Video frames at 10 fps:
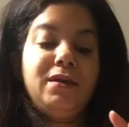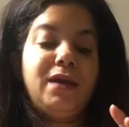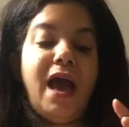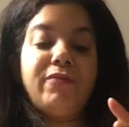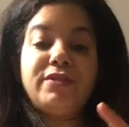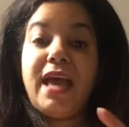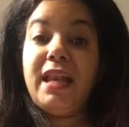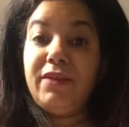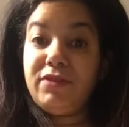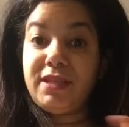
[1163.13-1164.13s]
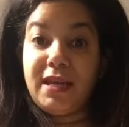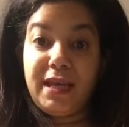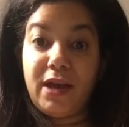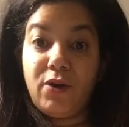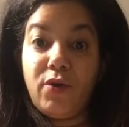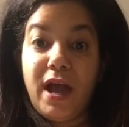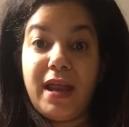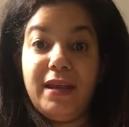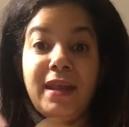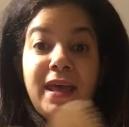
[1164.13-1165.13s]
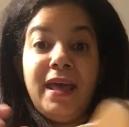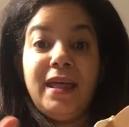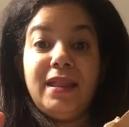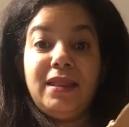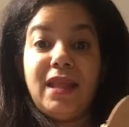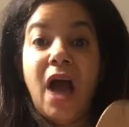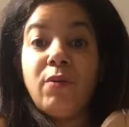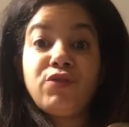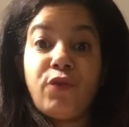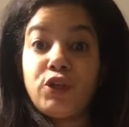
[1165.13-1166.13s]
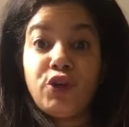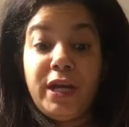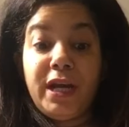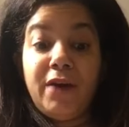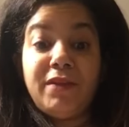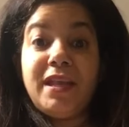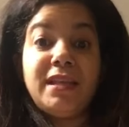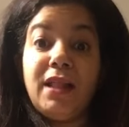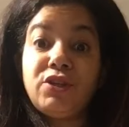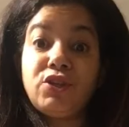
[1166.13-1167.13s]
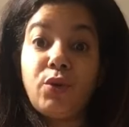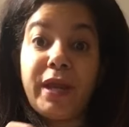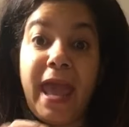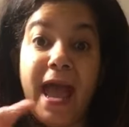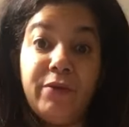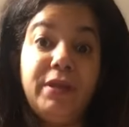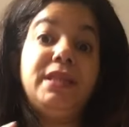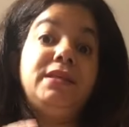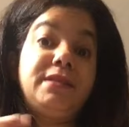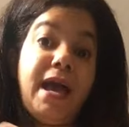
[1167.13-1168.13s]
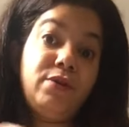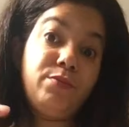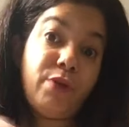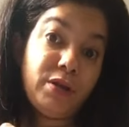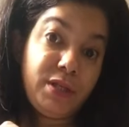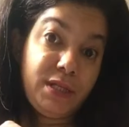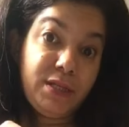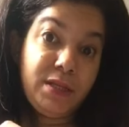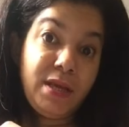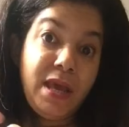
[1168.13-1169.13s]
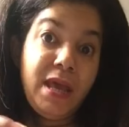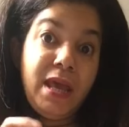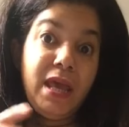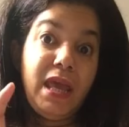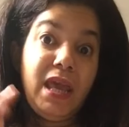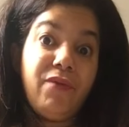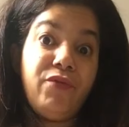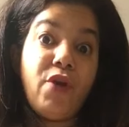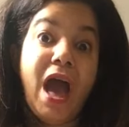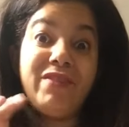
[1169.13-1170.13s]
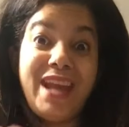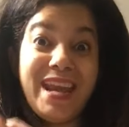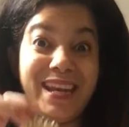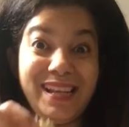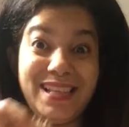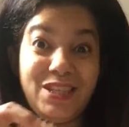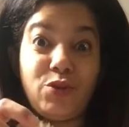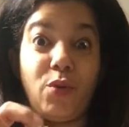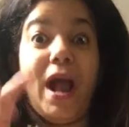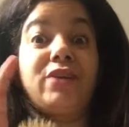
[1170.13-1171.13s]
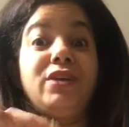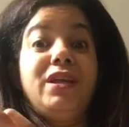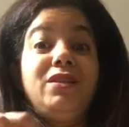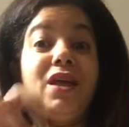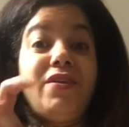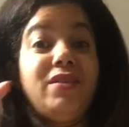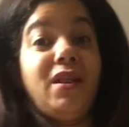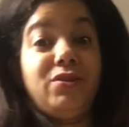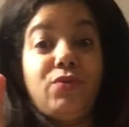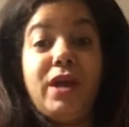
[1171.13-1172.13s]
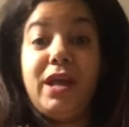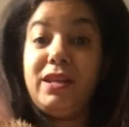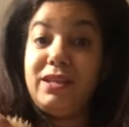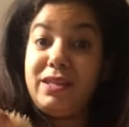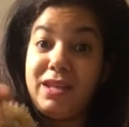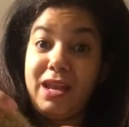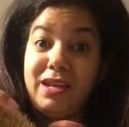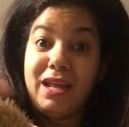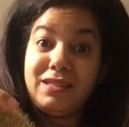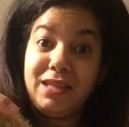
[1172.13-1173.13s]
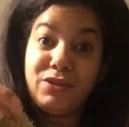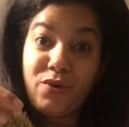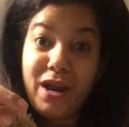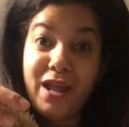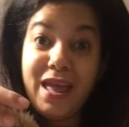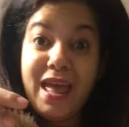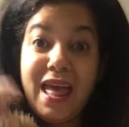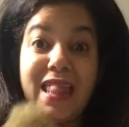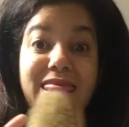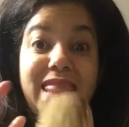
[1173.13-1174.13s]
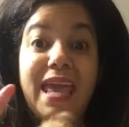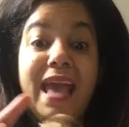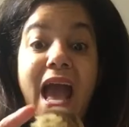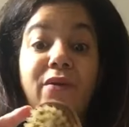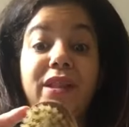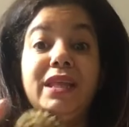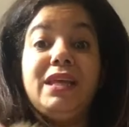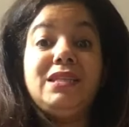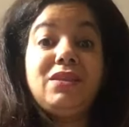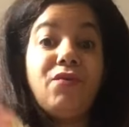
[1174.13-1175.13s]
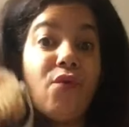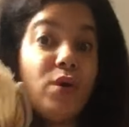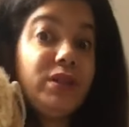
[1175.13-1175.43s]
have to say, I live in San Diego, and I was fortunate enough that the dollar store carried this kind of brushes. If you have a 99-cent store, actually not the dollar store, and the 99-cent store, they carry this for